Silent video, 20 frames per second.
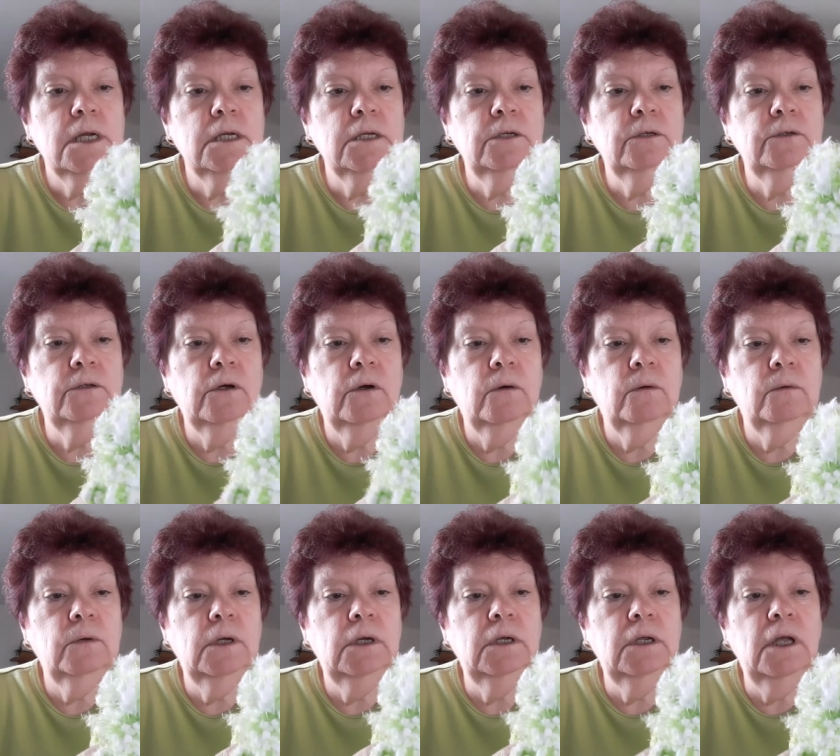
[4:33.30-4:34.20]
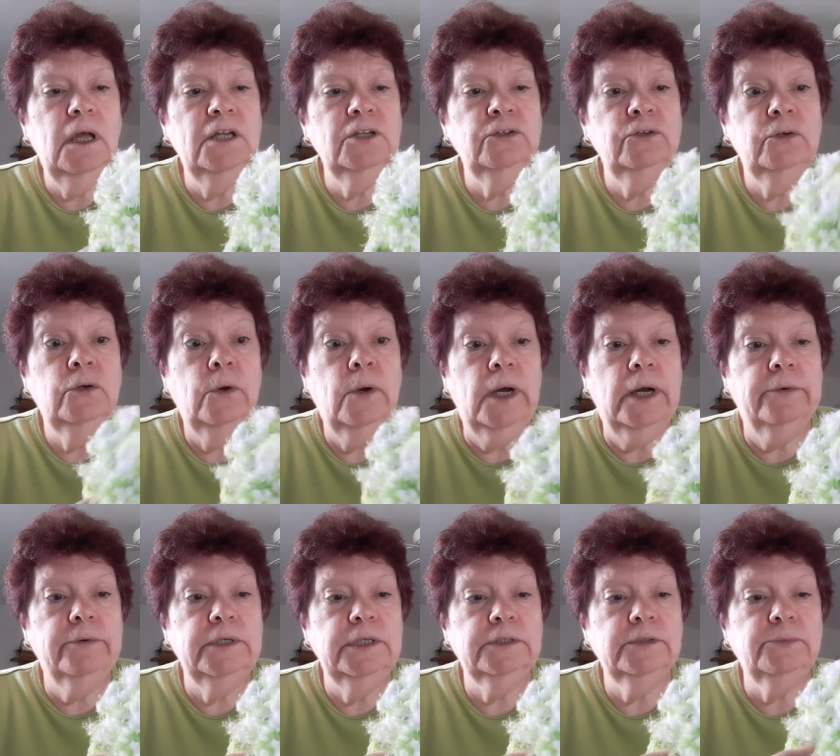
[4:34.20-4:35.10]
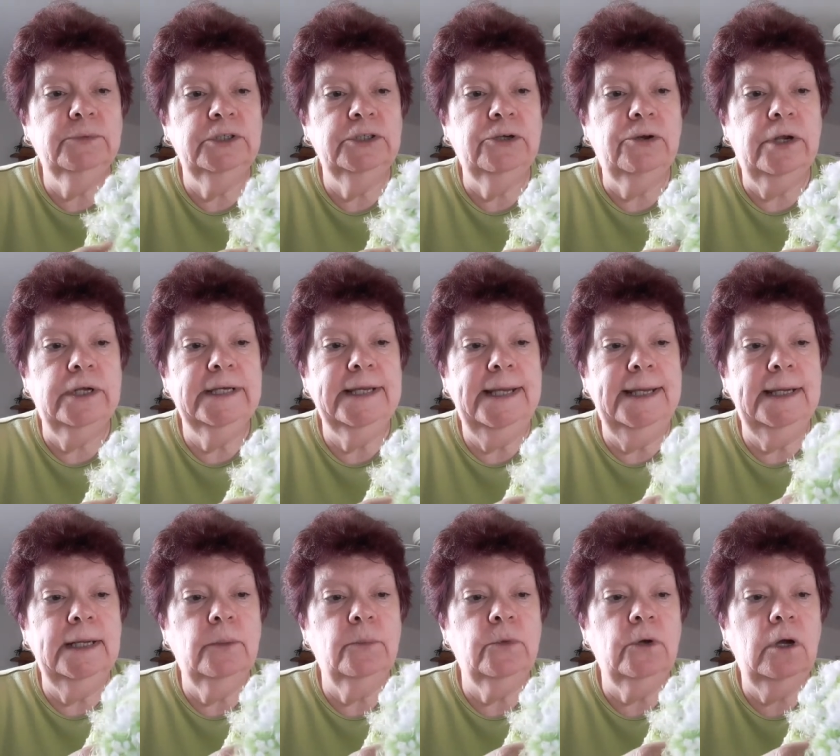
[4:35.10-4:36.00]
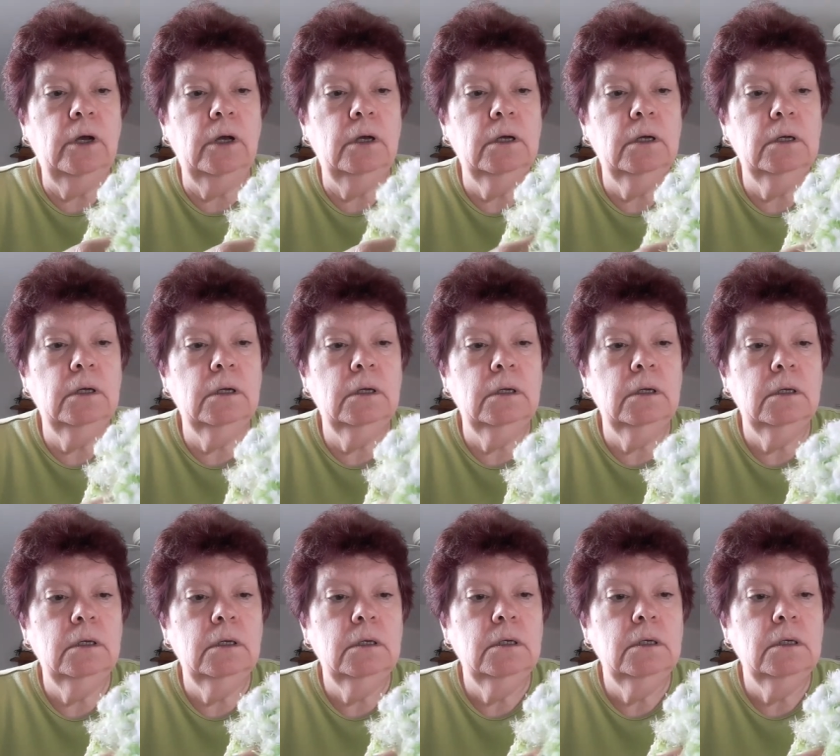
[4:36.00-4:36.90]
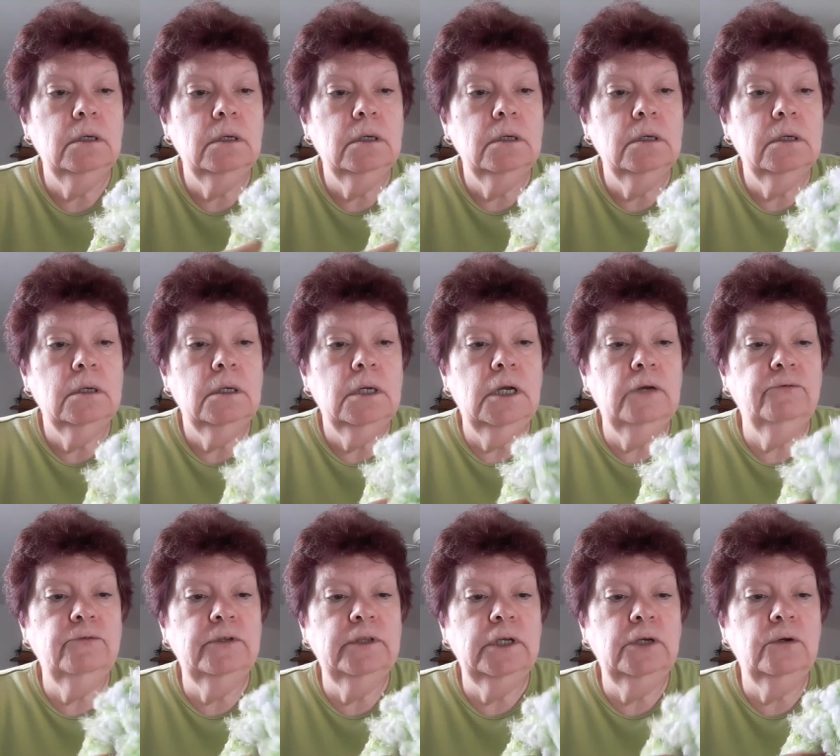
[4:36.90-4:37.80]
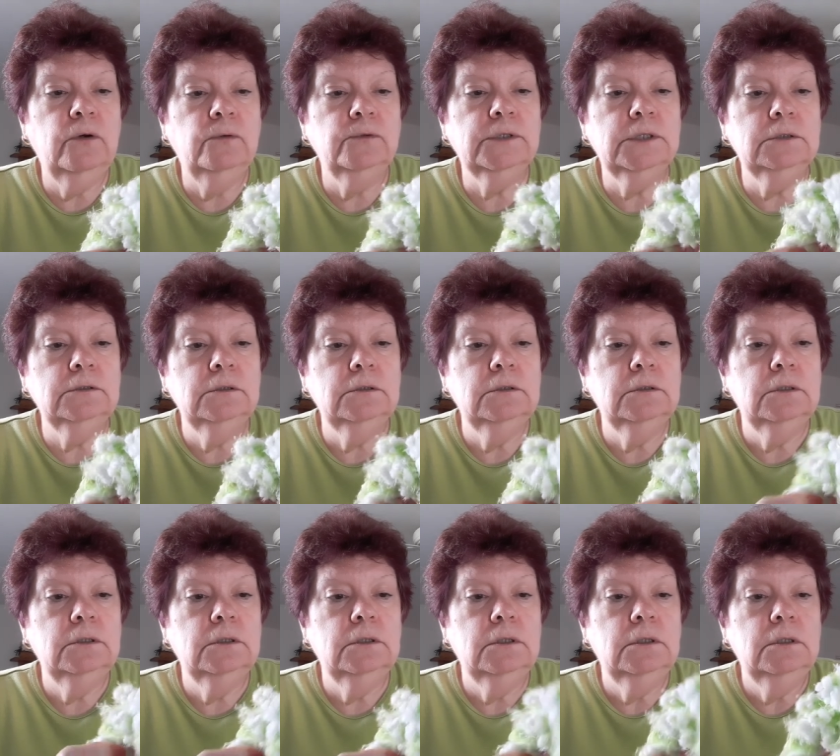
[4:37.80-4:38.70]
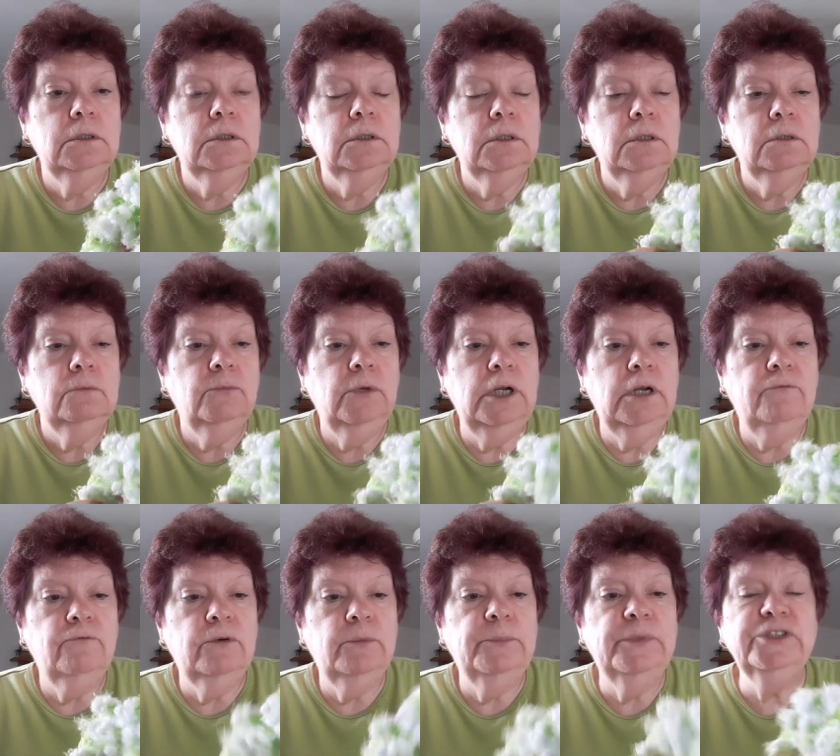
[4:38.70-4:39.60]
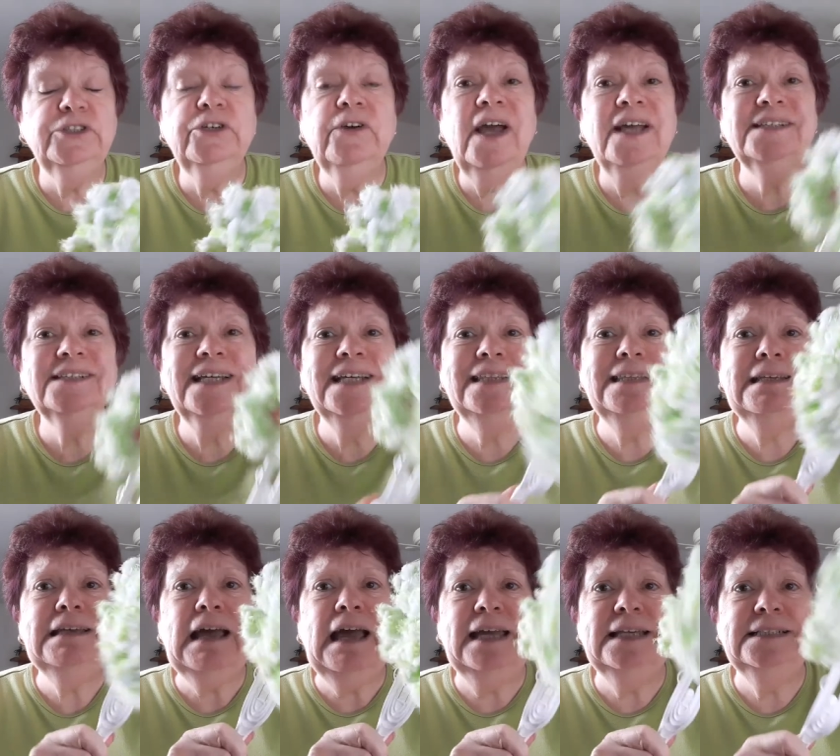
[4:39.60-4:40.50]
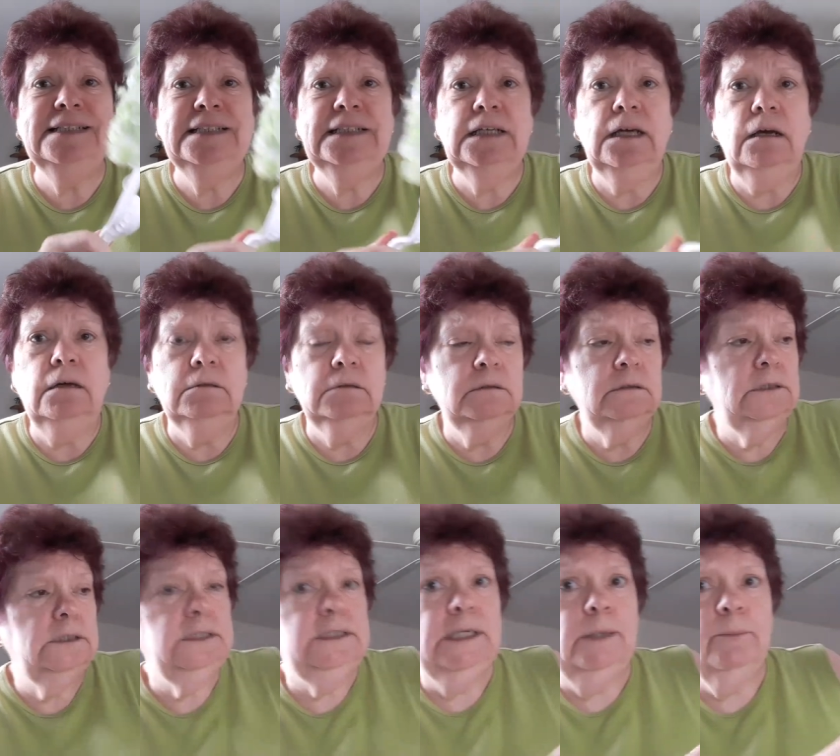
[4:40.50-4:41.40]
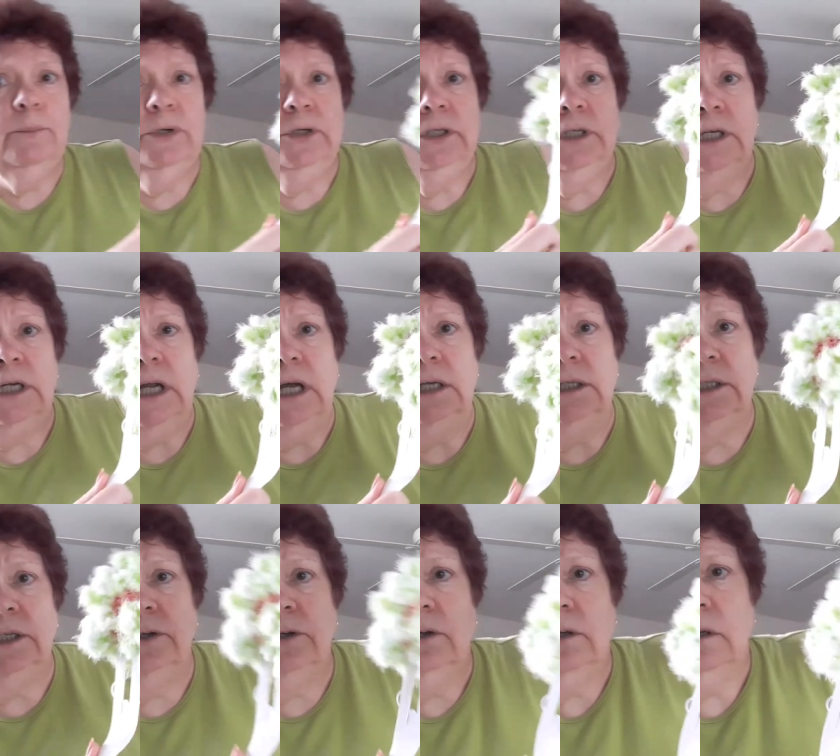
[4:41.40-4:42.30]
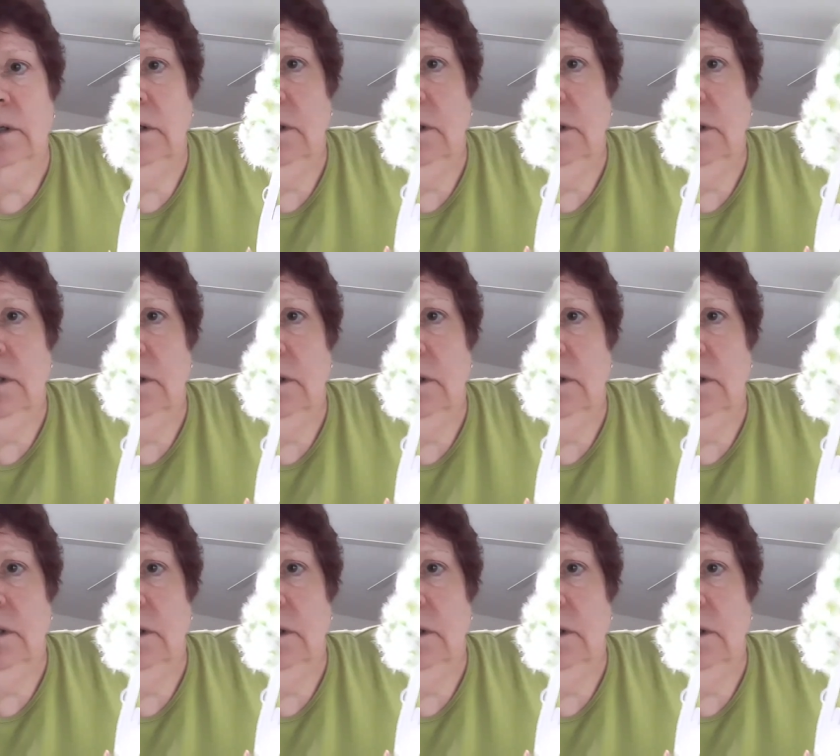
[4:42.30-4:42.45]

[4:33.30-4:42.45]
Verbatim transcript: you know. And you know how it is when you're on camera, everything goes whatever, but you guys get the idea. See, I'm putting it on here